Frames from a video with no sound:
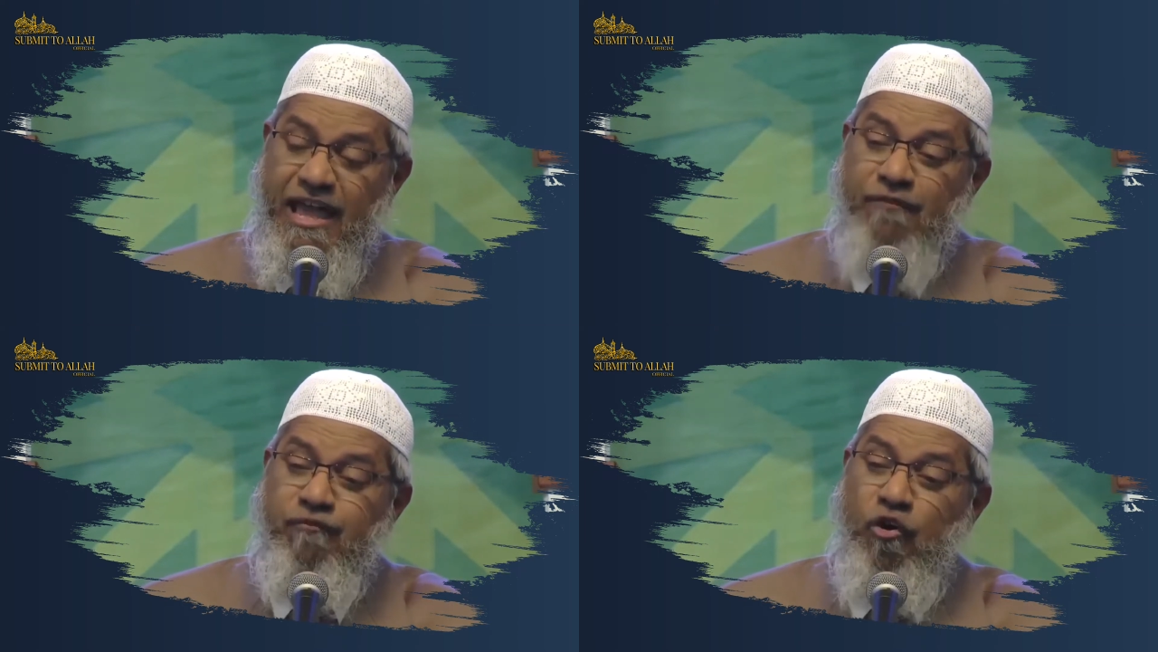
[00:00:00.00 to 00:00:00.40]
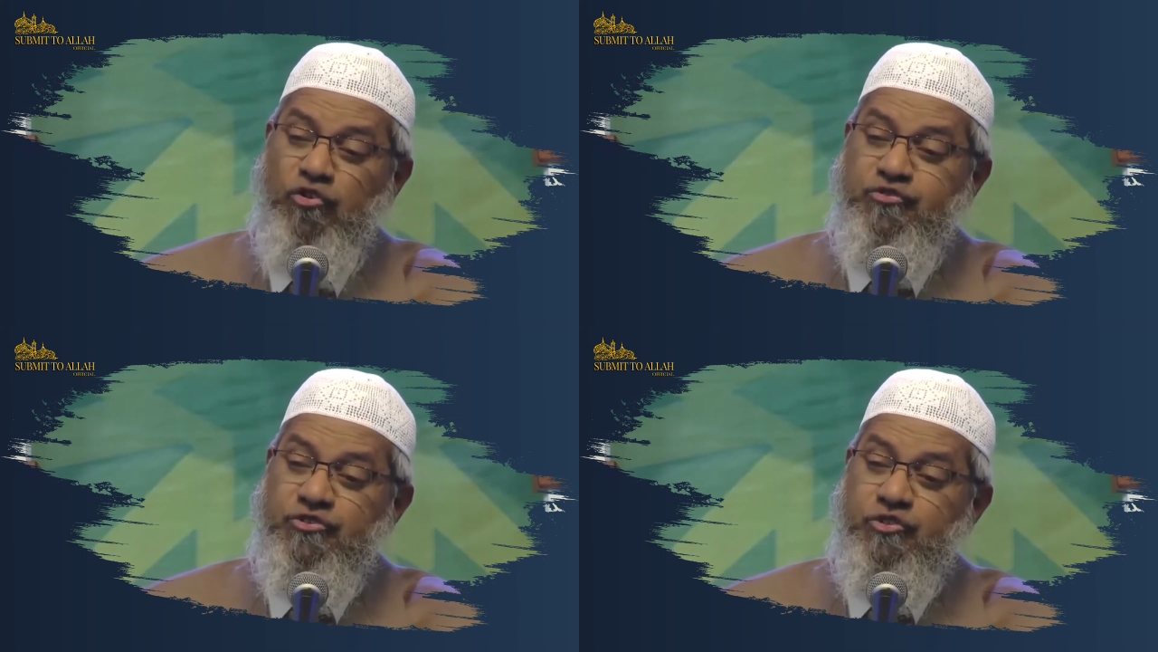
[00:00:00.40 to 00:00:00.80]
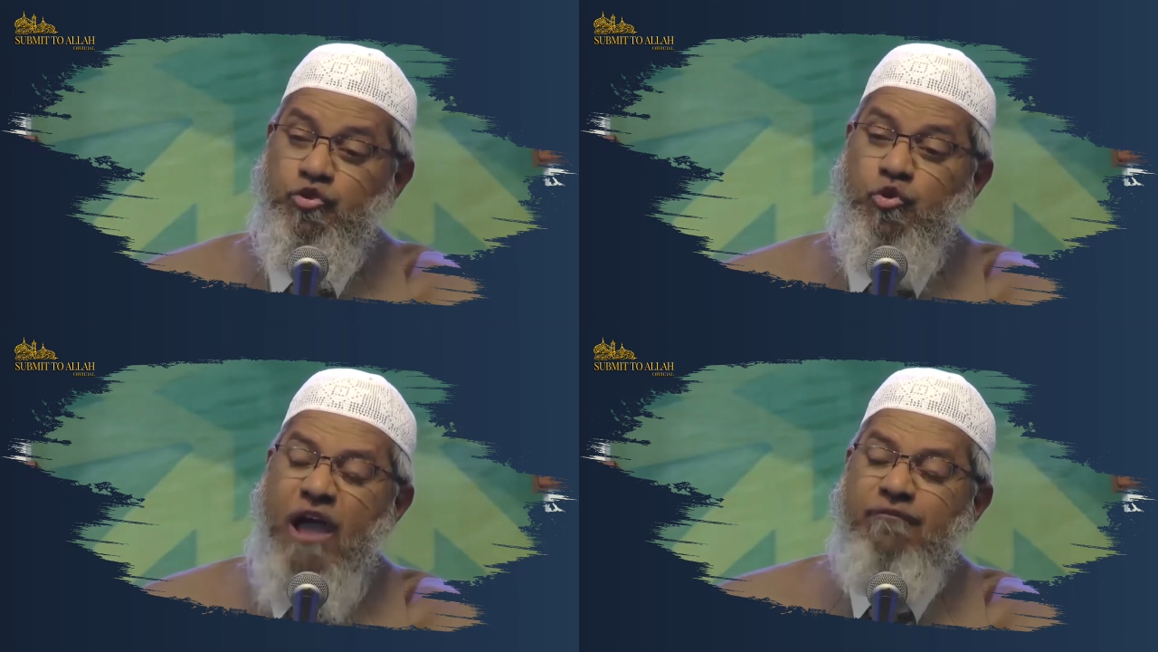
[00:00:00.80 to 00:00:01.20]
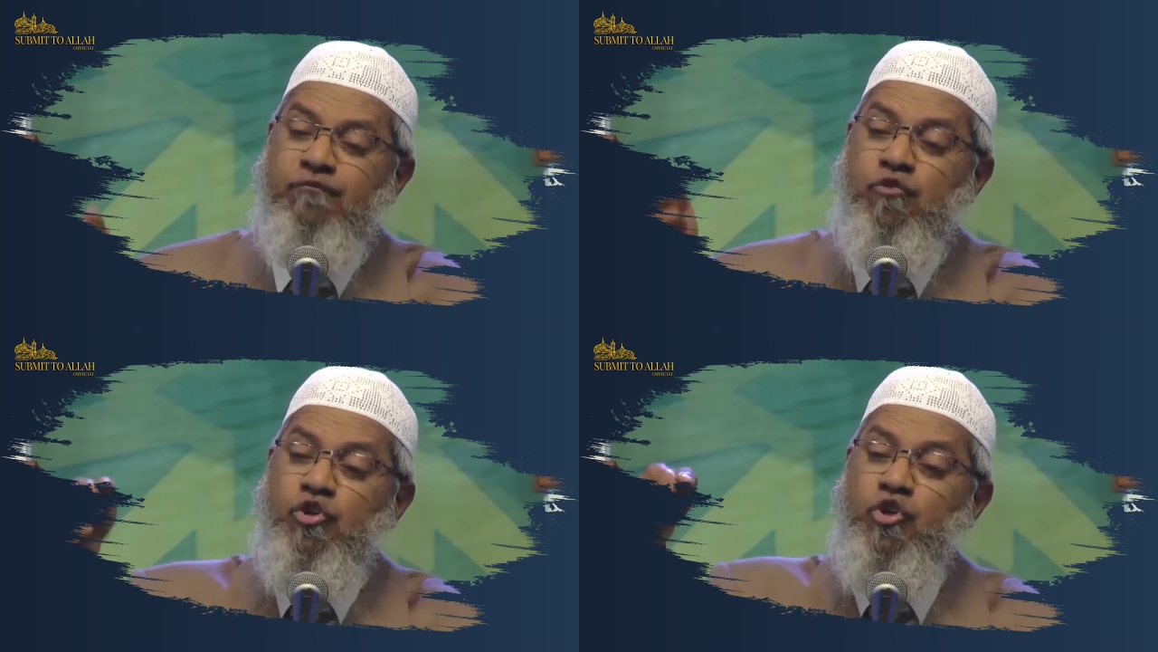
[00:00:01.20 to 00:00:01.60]
are forced to have
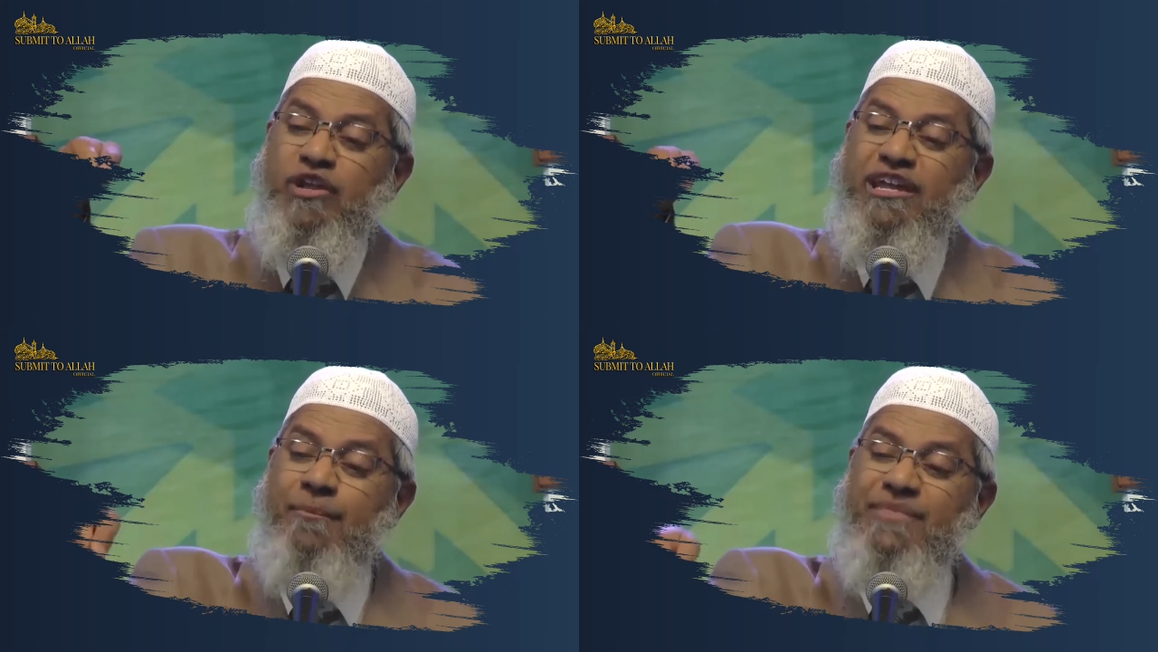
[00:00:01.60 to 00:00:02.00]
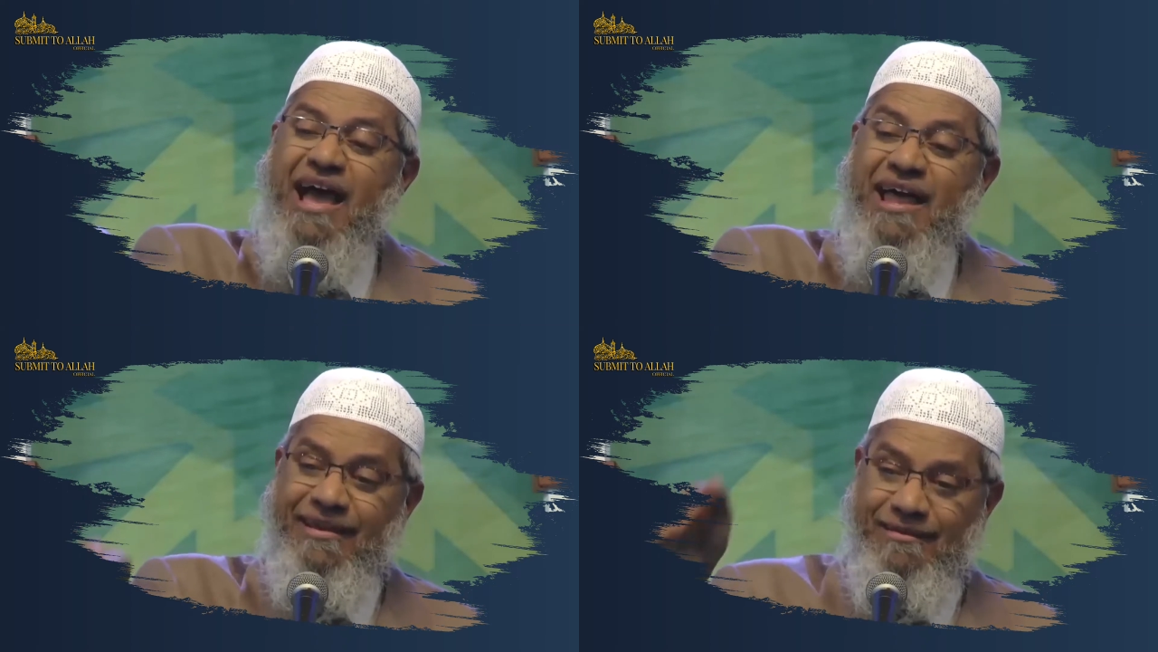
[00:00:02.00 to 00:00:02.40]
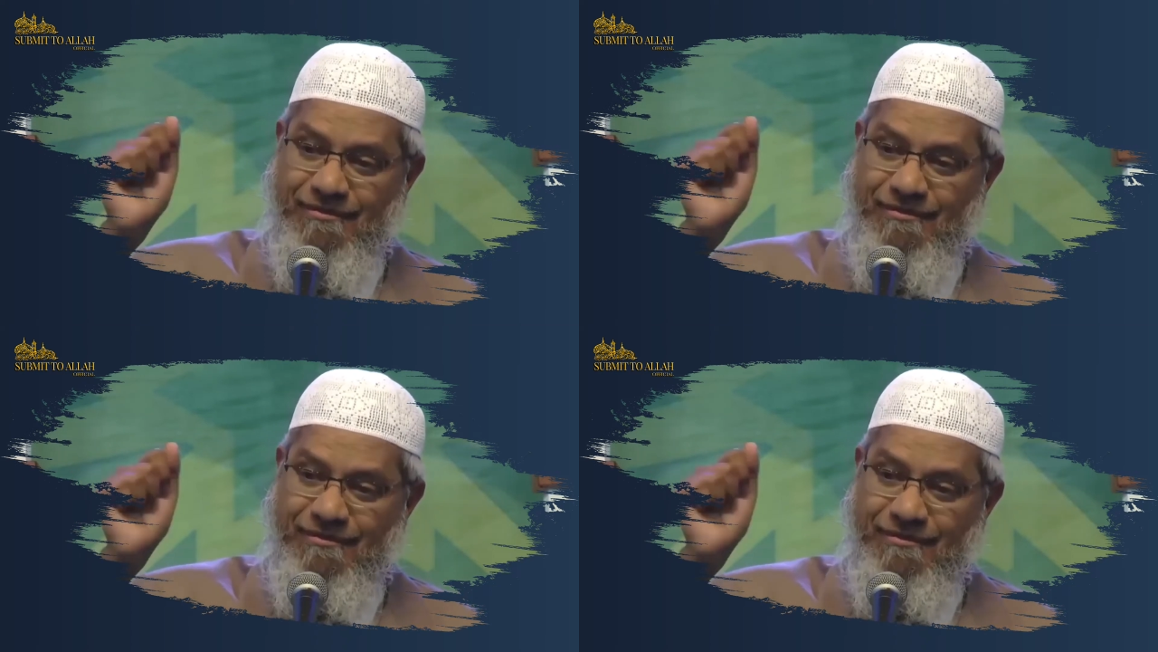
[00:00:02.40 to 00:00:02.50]
food during Ramadan.